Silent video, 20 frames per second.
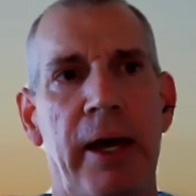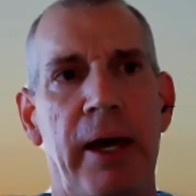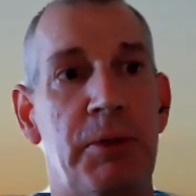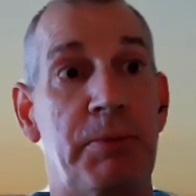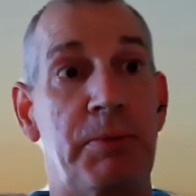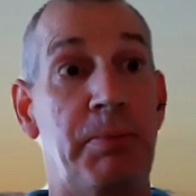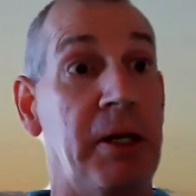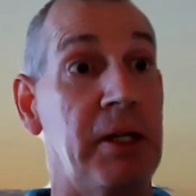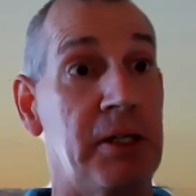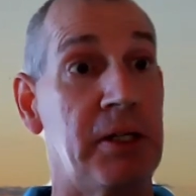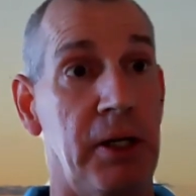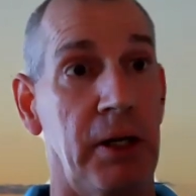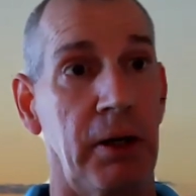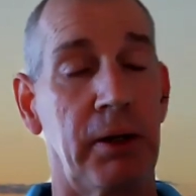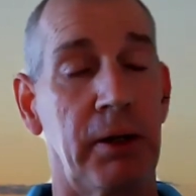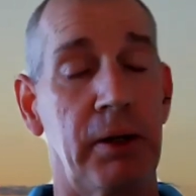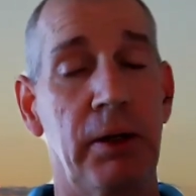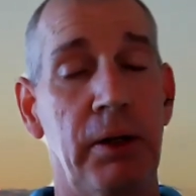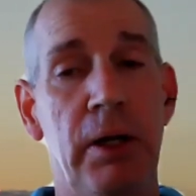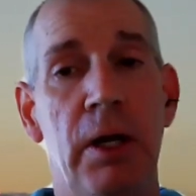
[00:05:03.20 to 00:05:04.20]
It's almost been a
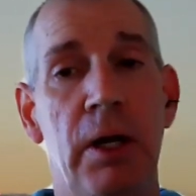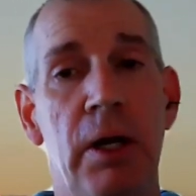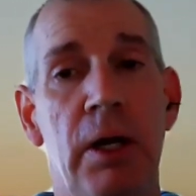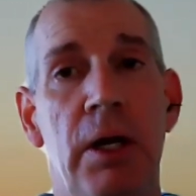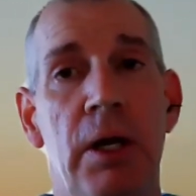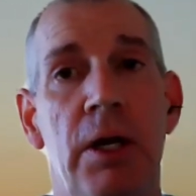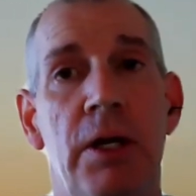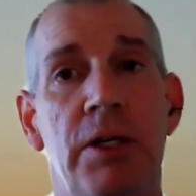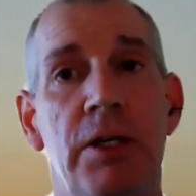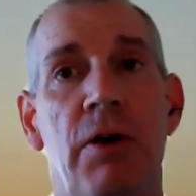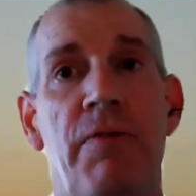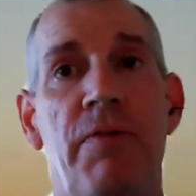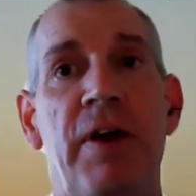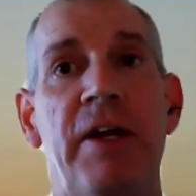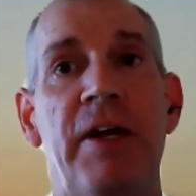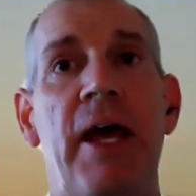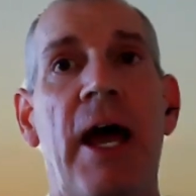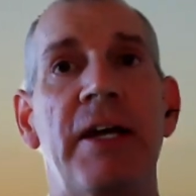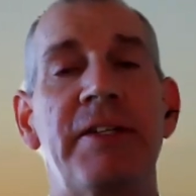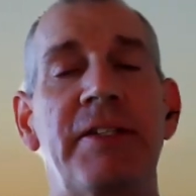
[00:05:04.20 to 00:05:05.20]
year. So
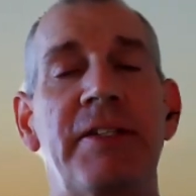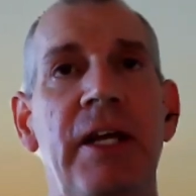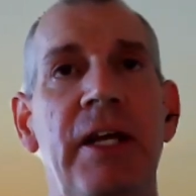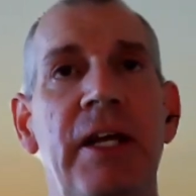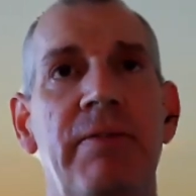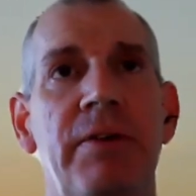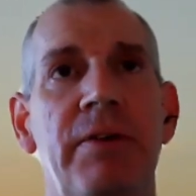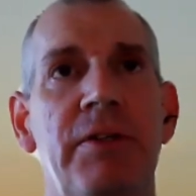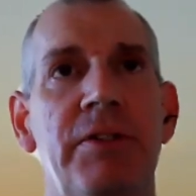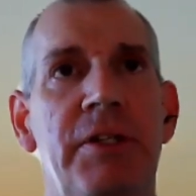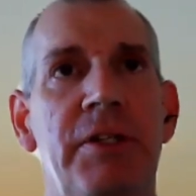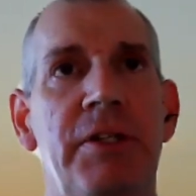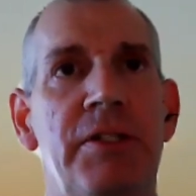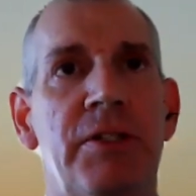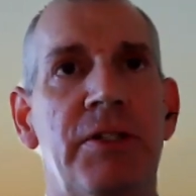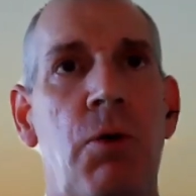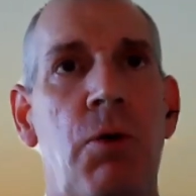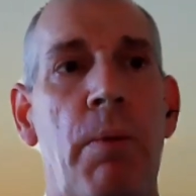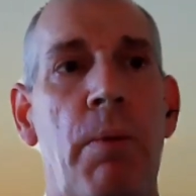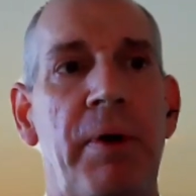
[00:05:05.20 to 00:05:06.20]
Fantastic Endeavors
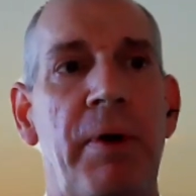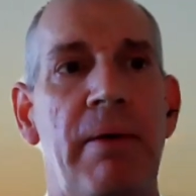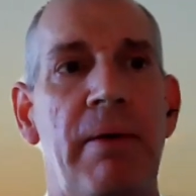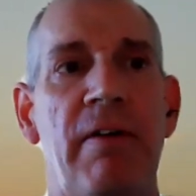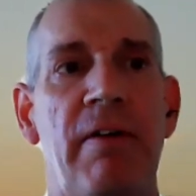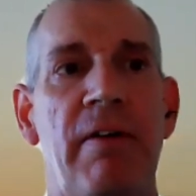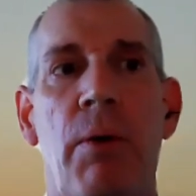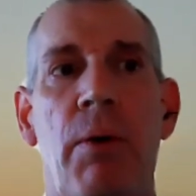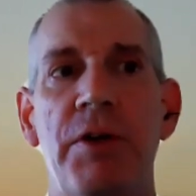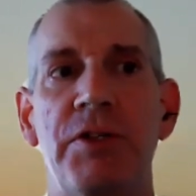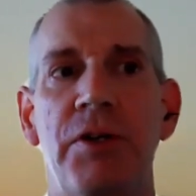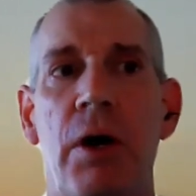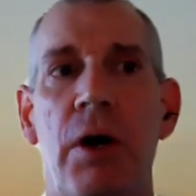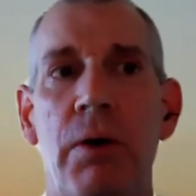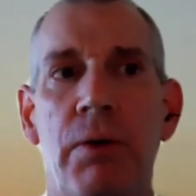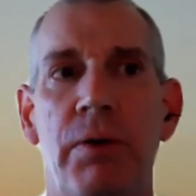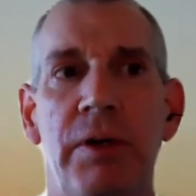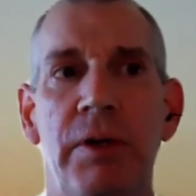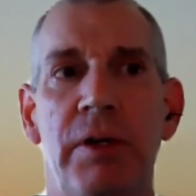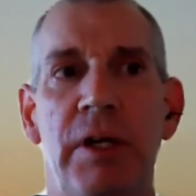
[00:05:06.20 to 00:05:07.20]
is a corporate name I've always
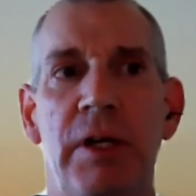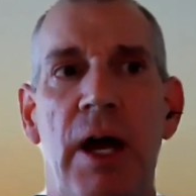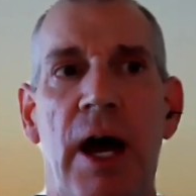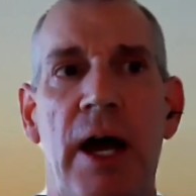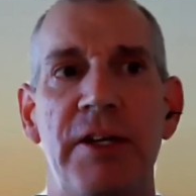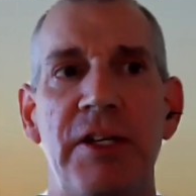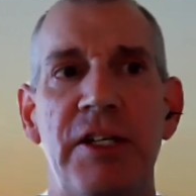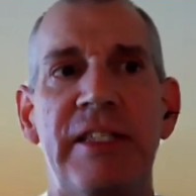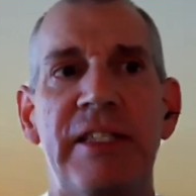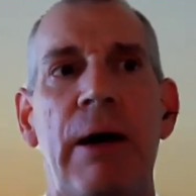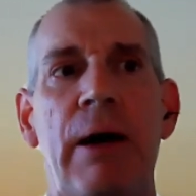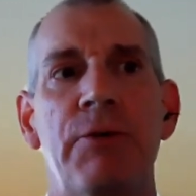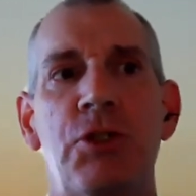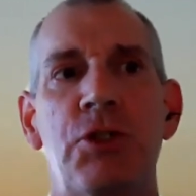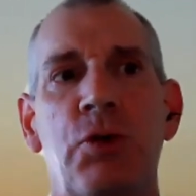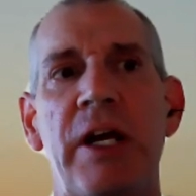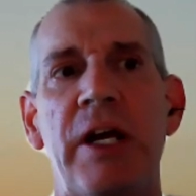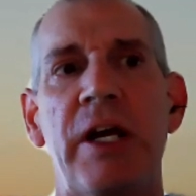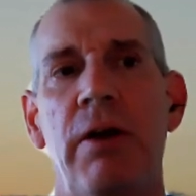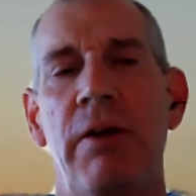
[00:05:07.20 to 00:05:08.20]
owned. I just now
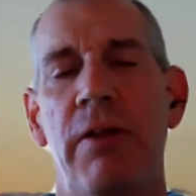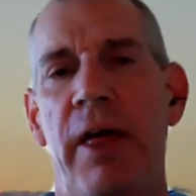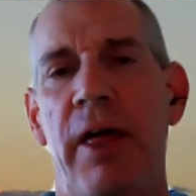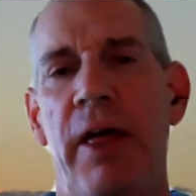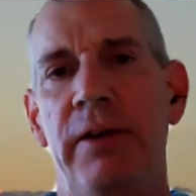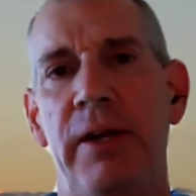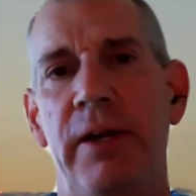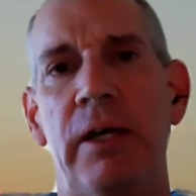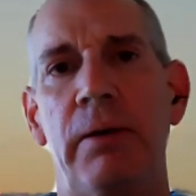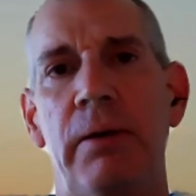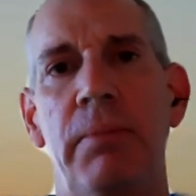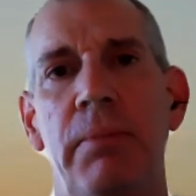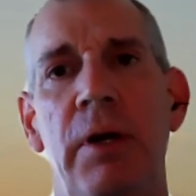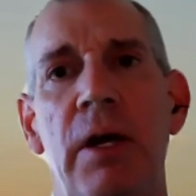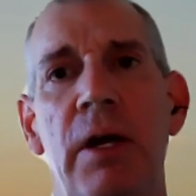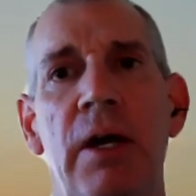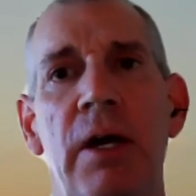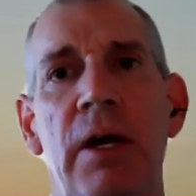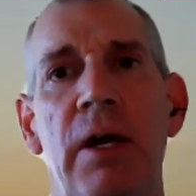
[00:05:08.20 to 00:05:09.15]
trade under that name.